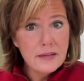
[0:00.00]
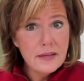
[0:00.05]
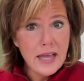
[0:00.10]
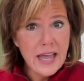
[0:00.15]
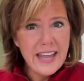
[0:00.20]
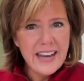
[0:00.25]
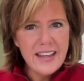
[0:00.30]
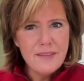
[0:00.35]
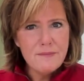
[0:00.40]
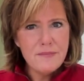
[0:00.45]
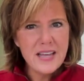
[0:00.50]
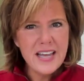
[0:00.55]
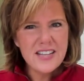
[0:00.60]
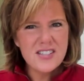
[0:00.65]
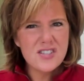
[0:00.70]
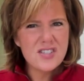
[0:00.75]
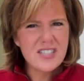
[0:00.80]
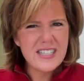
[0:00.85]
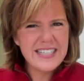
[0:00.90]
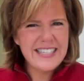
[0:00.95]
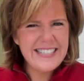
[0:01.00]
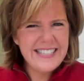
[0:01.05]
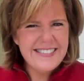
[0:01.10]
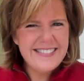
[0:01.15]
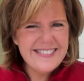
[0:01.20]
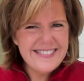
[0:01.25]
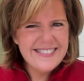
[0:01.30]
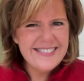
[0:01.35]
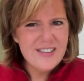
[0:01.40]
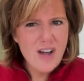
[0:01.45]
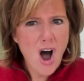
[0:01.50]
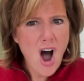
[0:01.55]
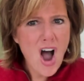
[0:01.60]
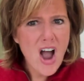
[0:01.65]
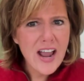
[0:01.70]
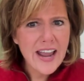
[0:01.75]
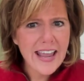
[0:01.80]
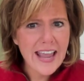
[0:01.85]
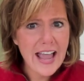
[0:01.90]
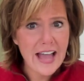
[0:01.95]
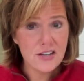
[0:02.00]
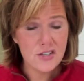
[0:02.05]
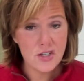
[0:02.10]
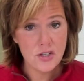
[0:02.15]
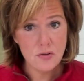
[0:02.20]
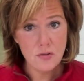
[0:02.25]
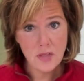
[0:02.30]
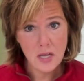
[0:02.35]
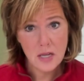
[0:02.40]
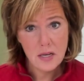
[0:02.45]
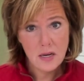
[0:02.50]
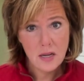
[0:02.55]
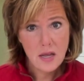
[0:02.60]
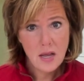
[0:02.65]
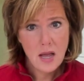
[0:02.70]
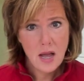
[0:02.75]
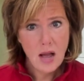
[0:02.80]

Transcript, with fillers: And it's gnawing at you that